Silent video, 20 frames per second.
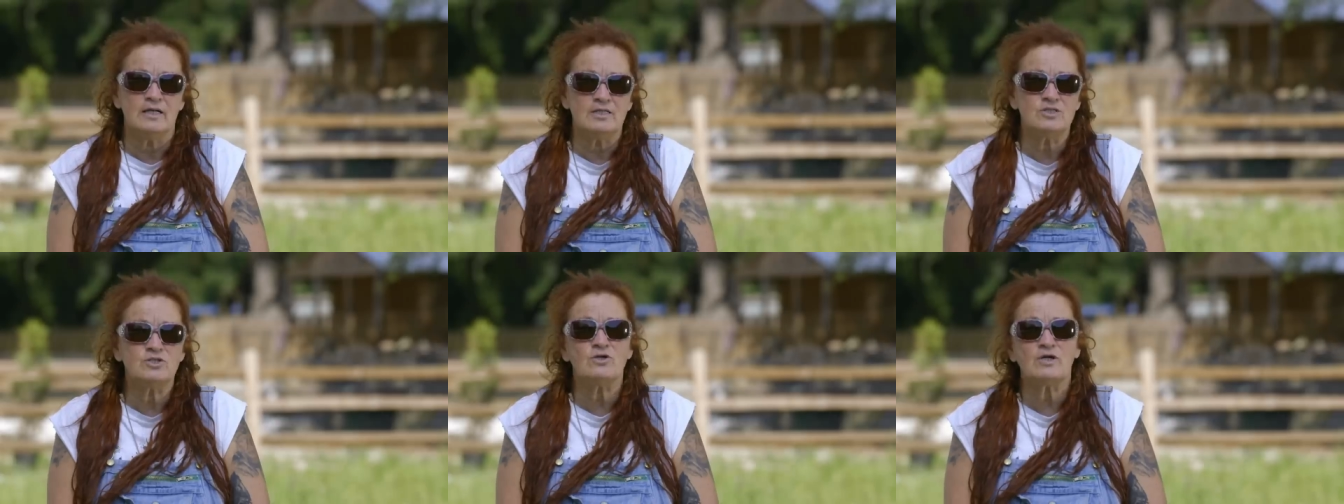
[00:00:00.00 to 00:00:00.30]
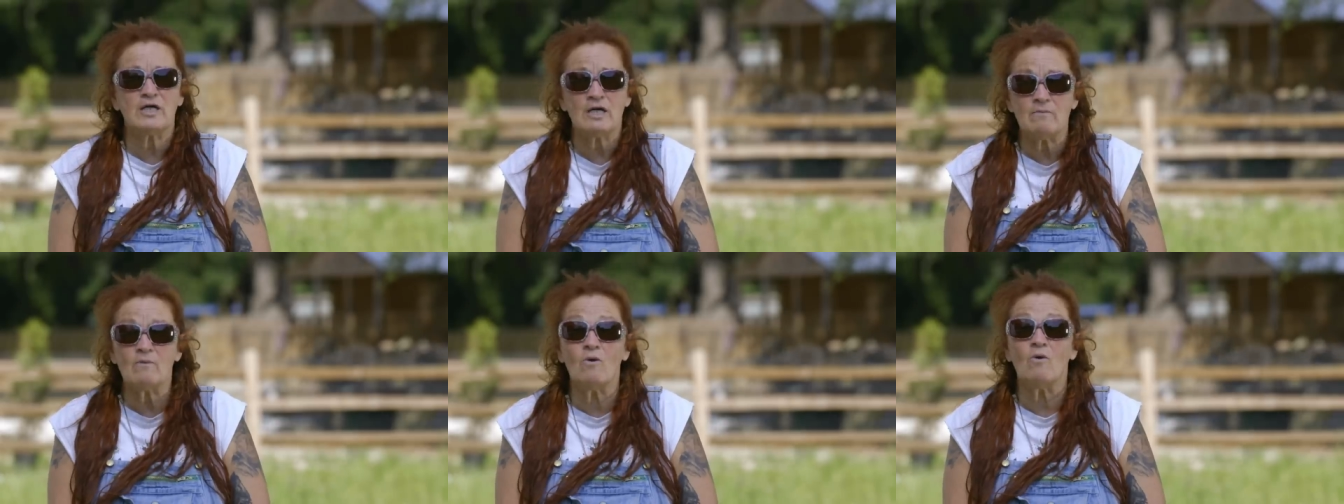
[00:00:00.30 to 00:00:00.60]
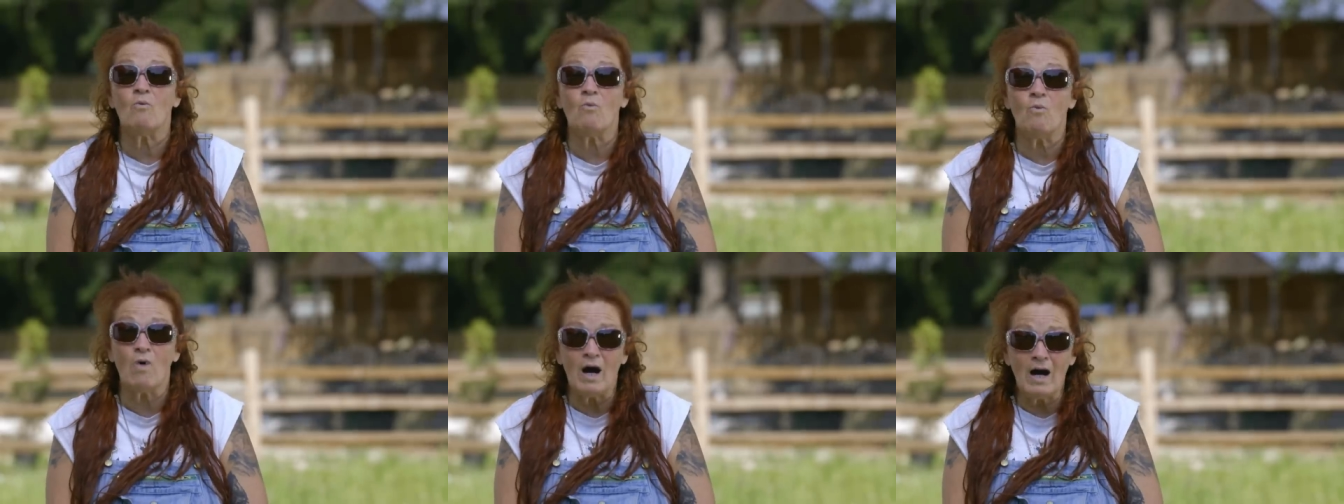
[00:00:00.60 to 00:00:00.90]
It took him a
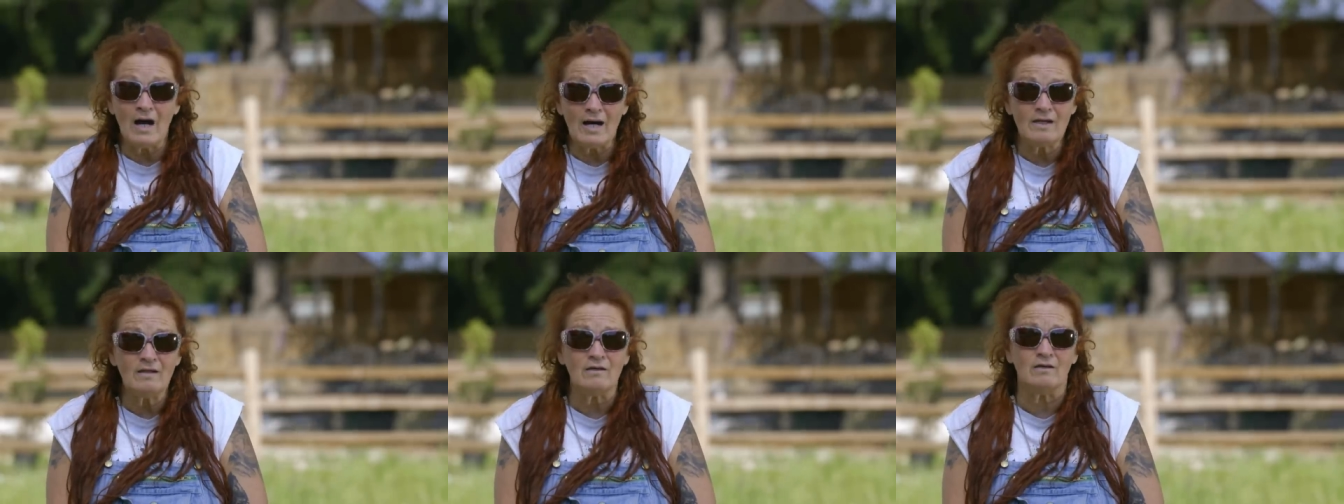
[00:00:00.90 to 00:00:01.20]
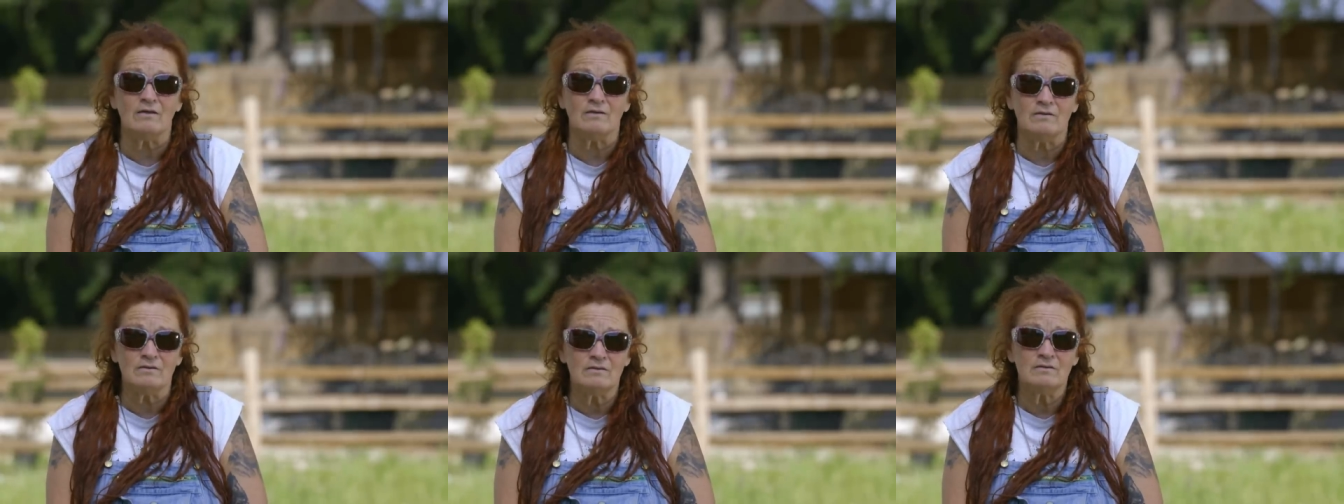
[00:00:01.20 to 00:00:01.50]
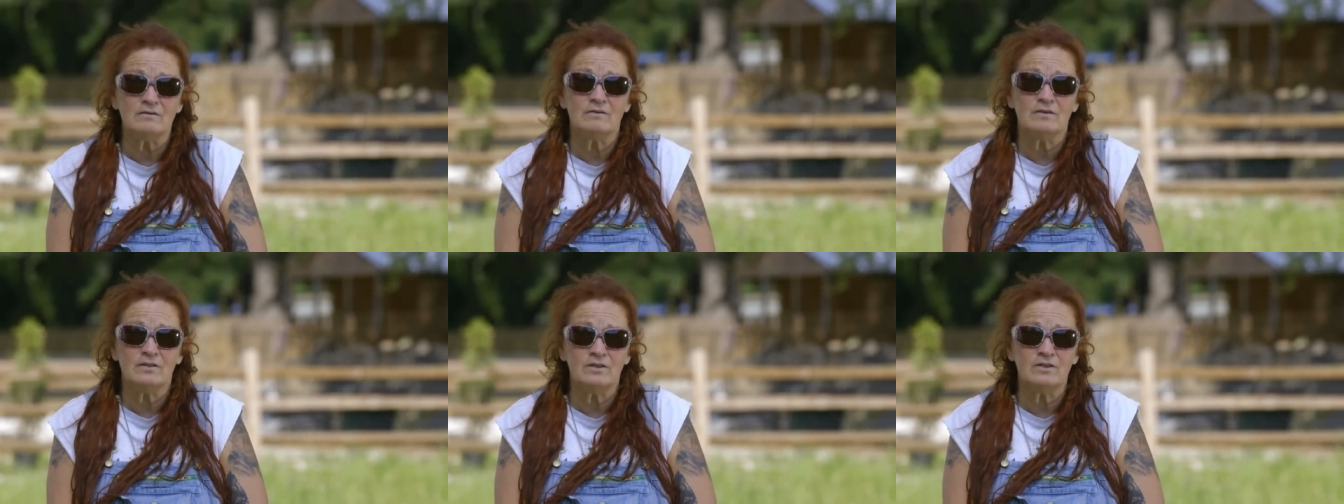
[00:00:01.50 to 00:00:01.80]
while.
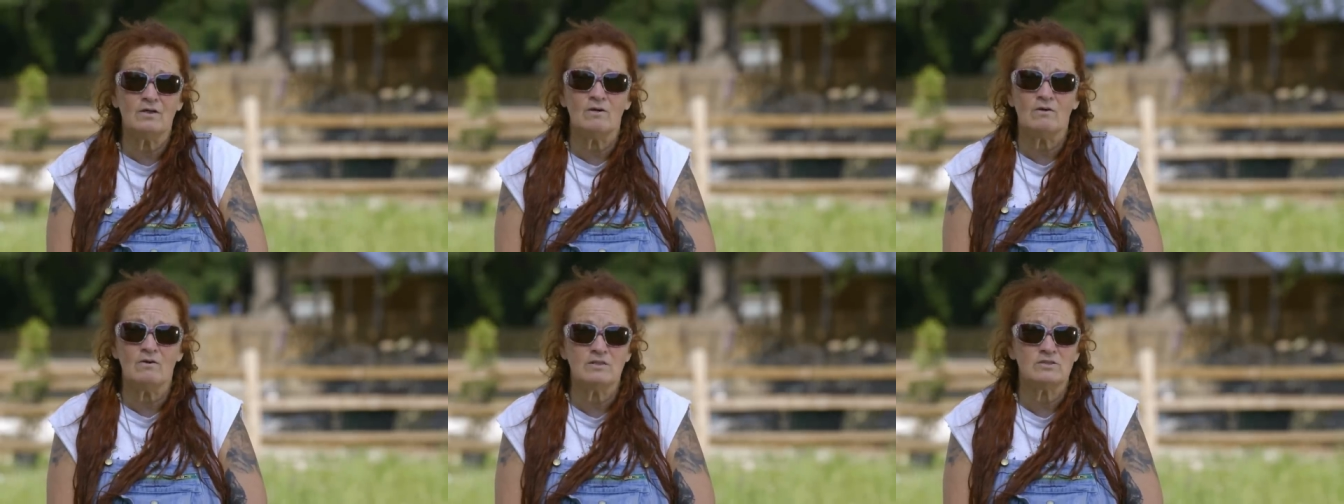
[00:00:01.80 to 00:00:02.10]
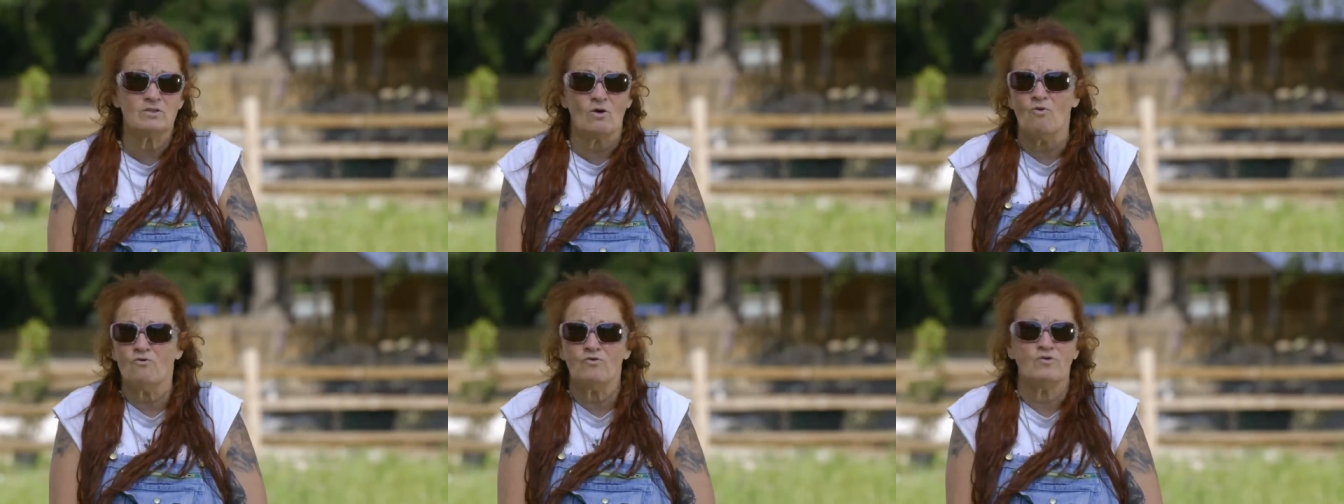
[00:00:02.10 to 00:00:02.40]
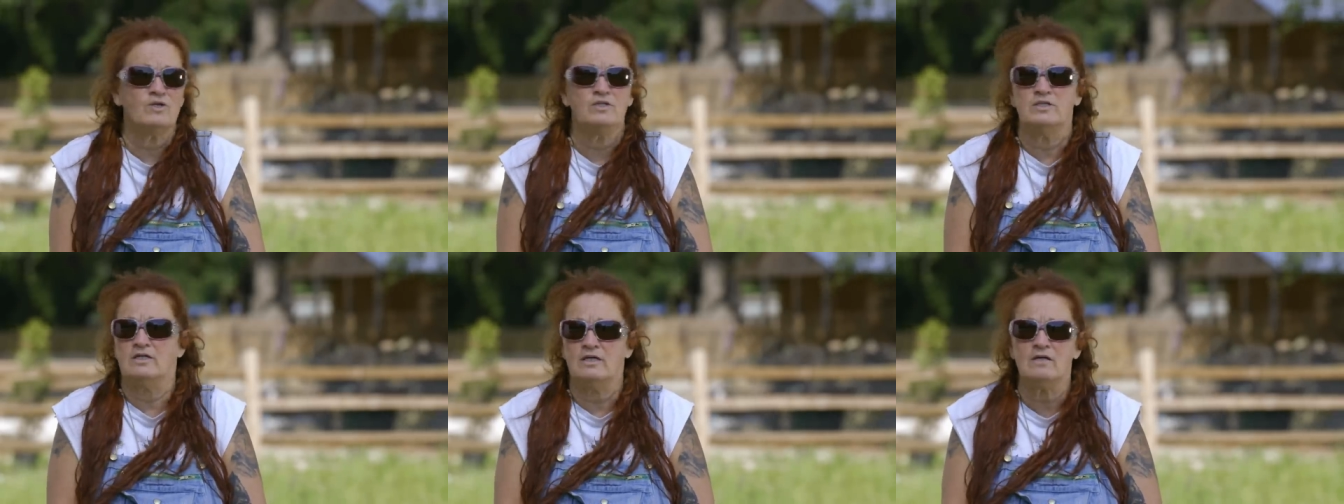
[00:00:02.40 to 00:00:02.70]
You know, it's
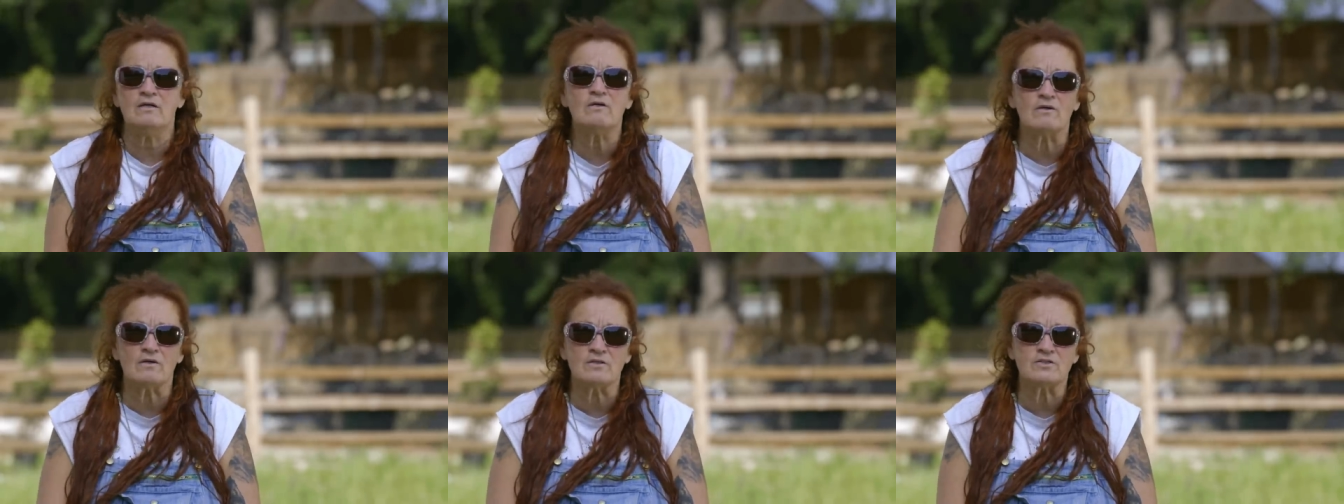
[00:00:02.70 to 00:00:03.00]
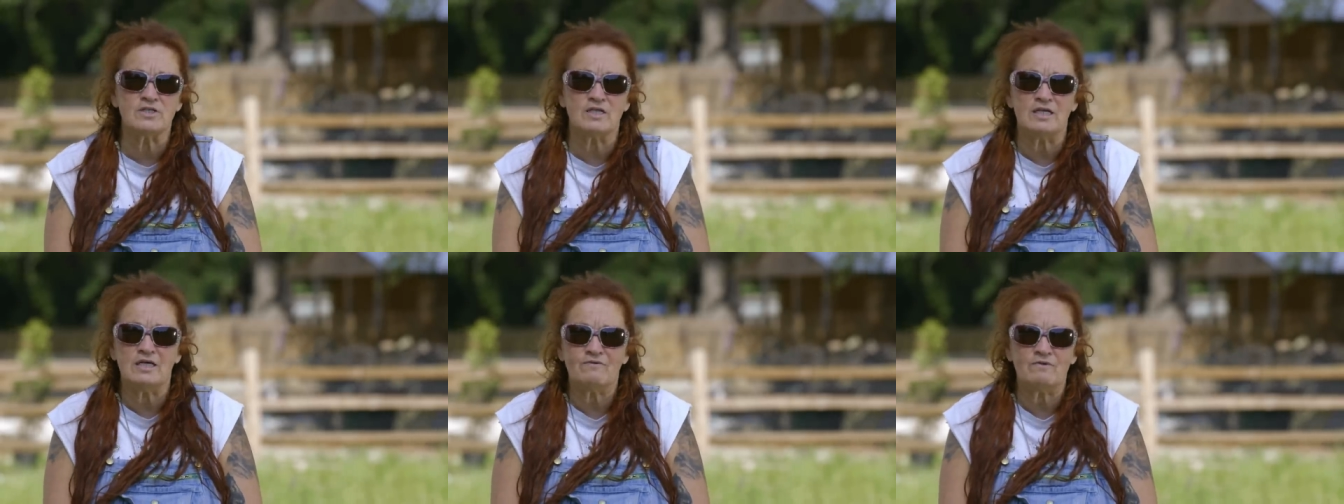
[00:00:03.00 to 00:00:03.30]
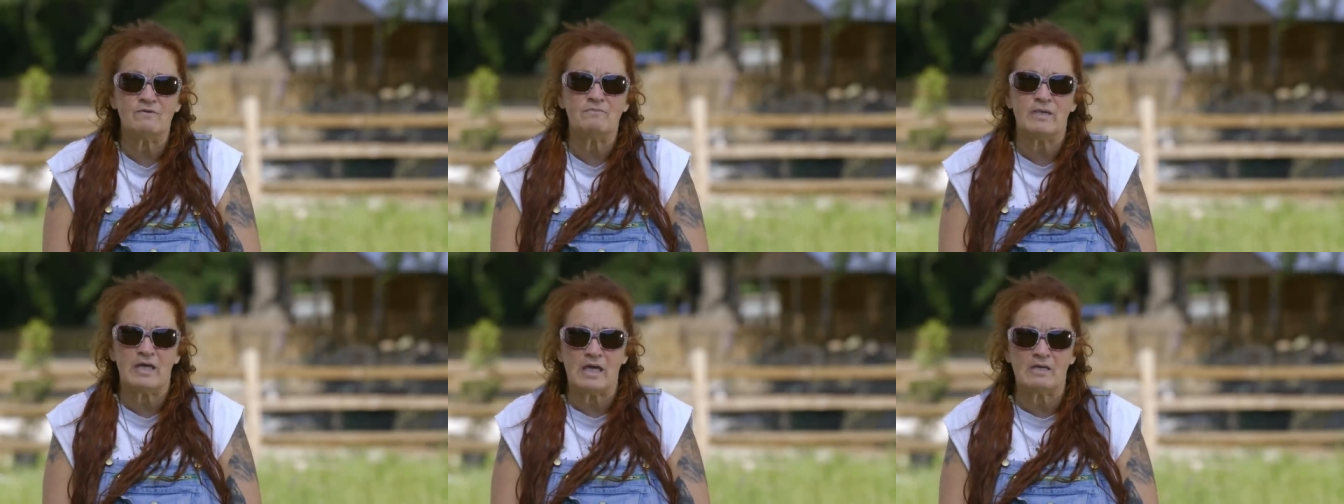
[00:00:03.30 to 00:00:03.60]
over a year to
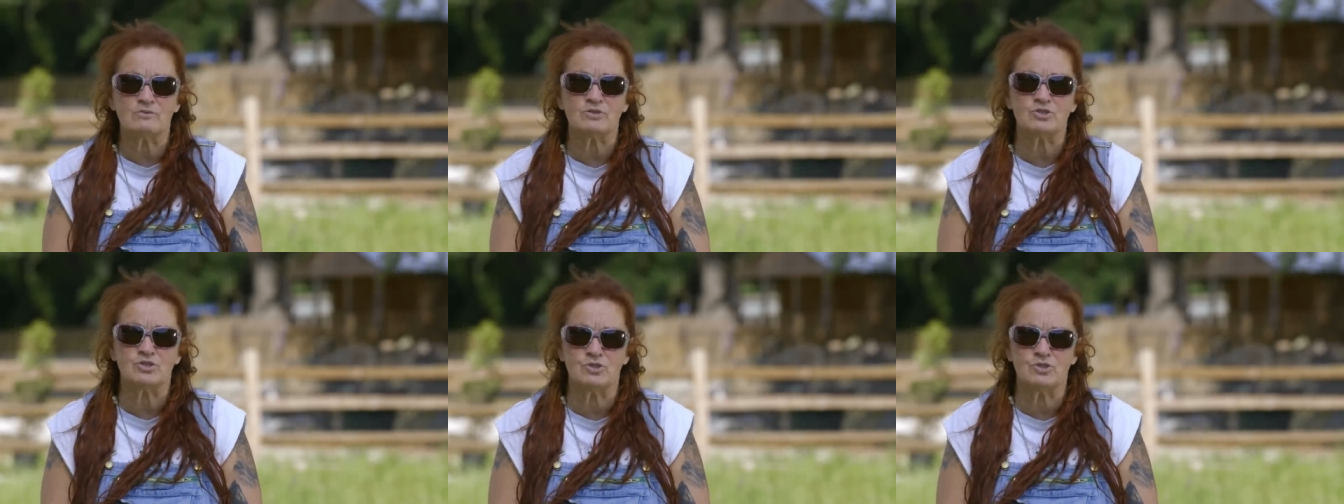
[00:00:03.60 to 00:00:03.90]
even be able